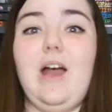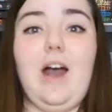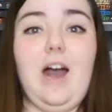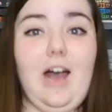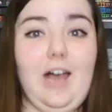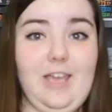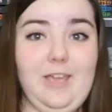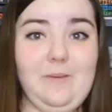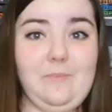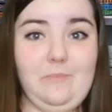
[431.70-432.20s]

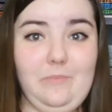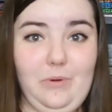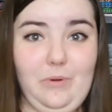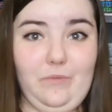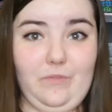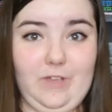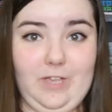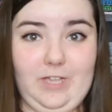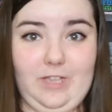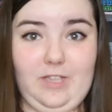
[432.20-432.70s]
I am
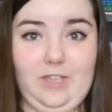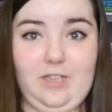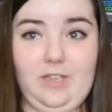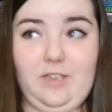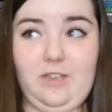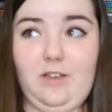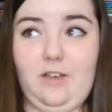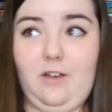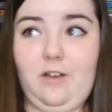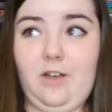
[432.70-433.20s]
moving
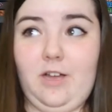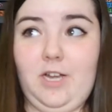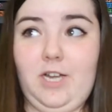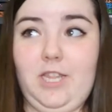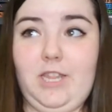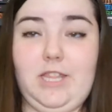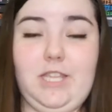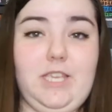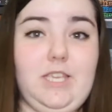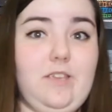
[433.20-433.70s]
on
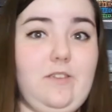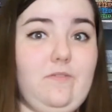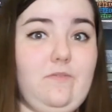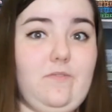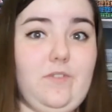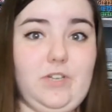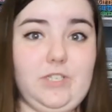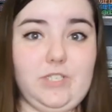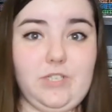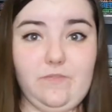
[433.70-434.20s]
the
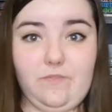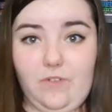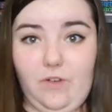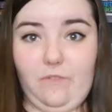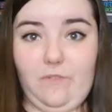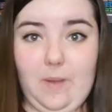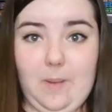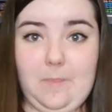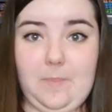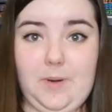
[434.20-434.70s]
1st of
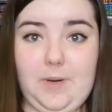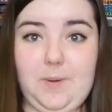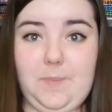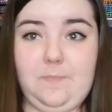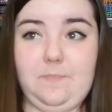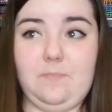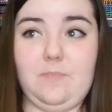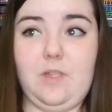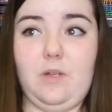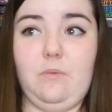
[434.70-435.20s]
November.
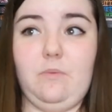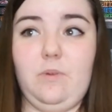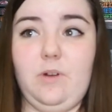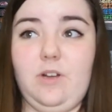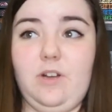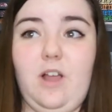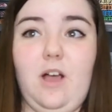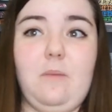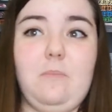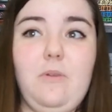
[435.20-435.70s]

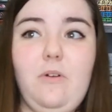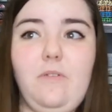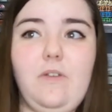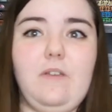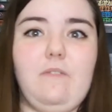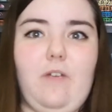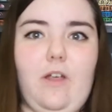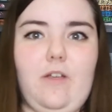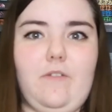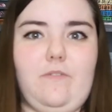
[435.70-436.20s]
We're not
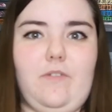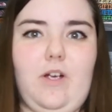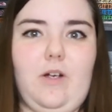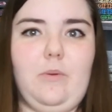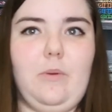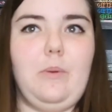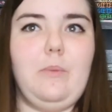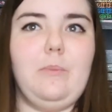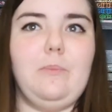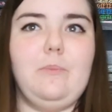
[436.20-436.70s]
moving very far.
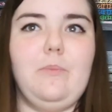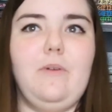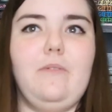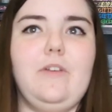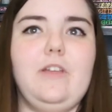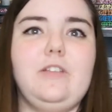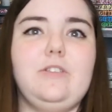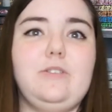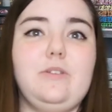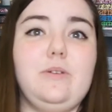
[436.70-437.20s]
We're
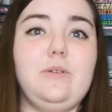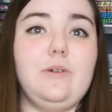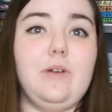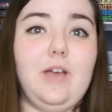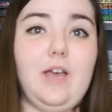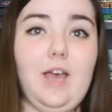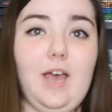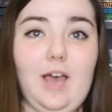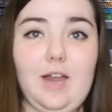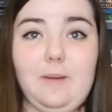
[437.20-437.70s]
moving to
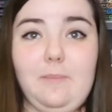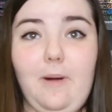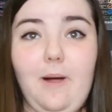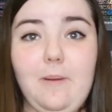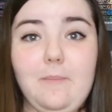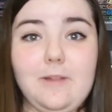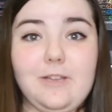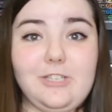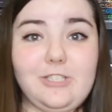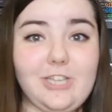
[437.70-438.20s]
an
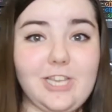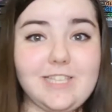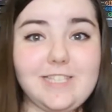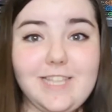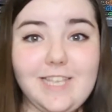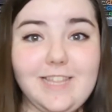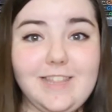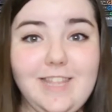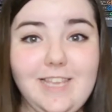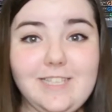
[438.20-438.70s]
apartment just
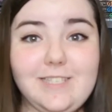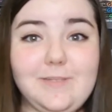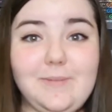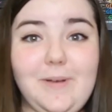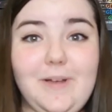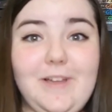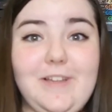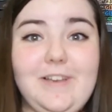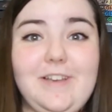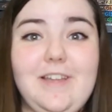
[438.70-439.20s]
like this
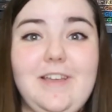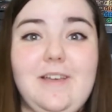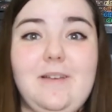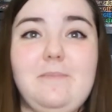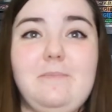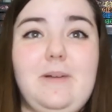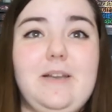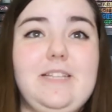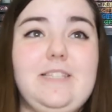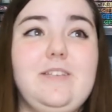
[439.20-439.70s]
one,
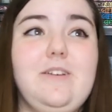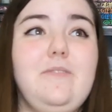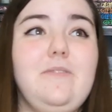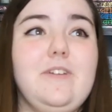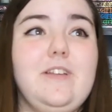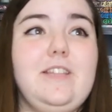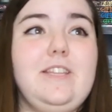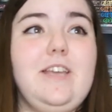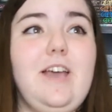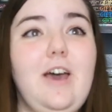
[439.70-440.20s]
but it's over
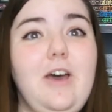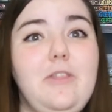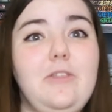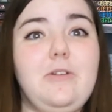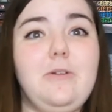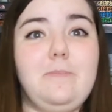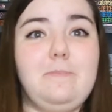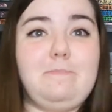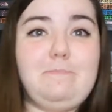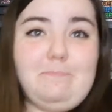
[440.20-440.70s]
in the
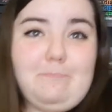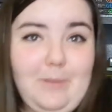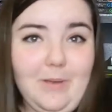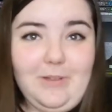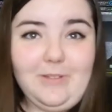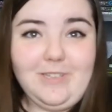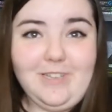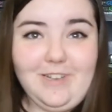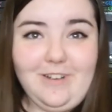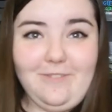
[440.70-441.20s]
other
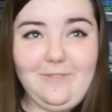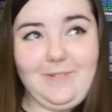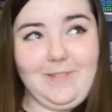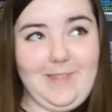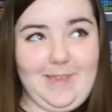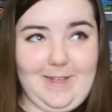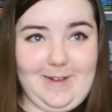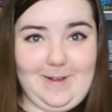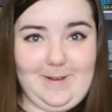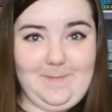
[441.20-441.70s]
building over
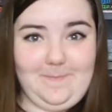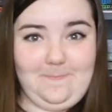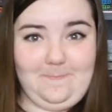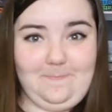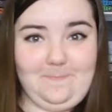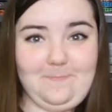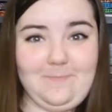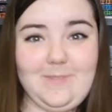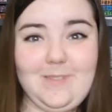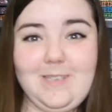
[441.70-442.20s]
there.
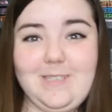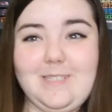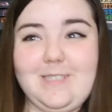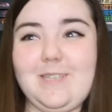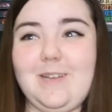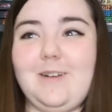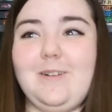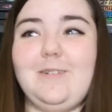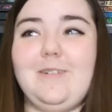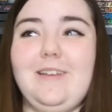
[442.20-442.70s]

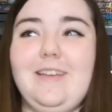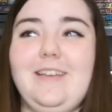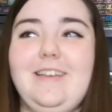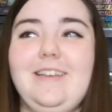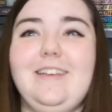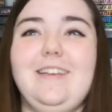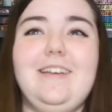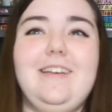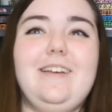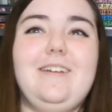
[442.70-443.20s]
So
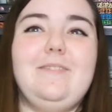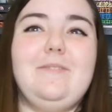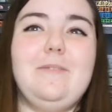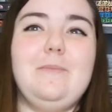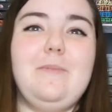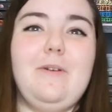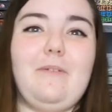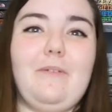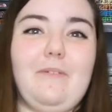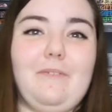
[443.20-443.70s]
we're
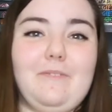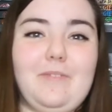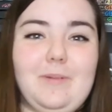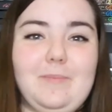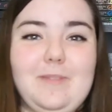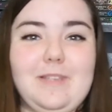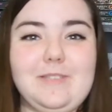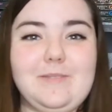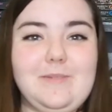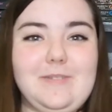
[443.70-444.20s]
moving from
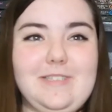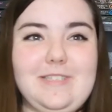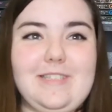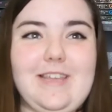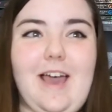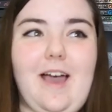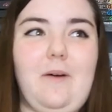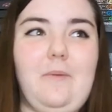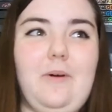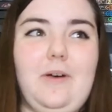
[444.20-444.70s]
this one to
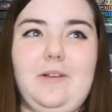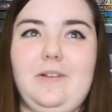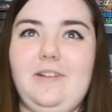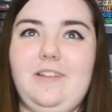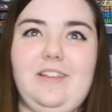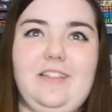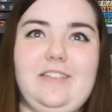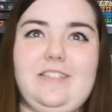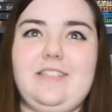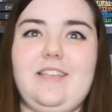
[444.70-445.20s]
that one.
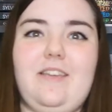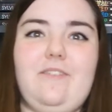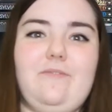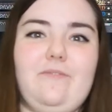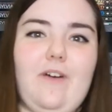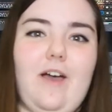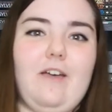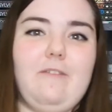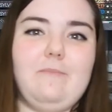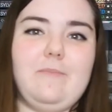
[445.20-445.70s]
It's like
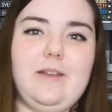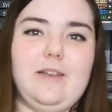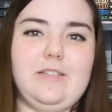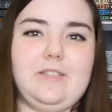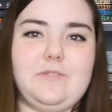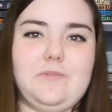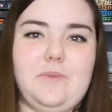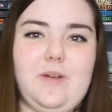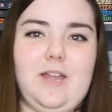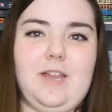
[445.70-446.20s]
5
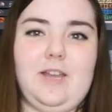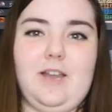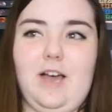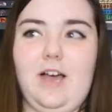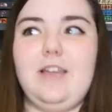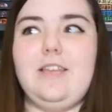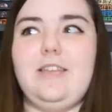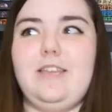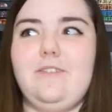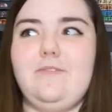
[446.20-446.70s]
minutes away,
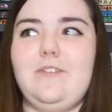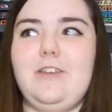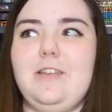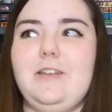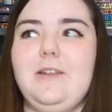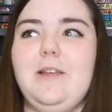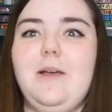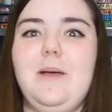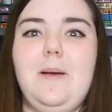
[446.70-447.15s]
not even.